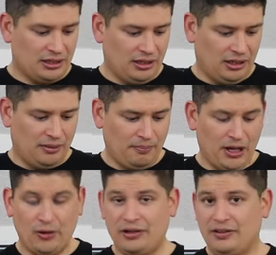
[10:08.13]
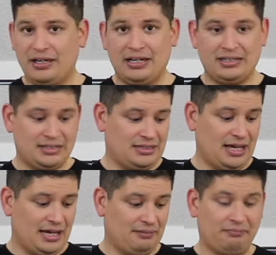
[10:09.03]
My only thing is
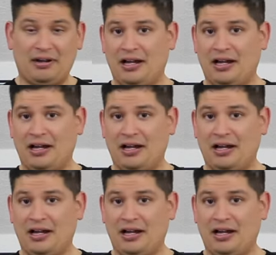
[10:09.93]
that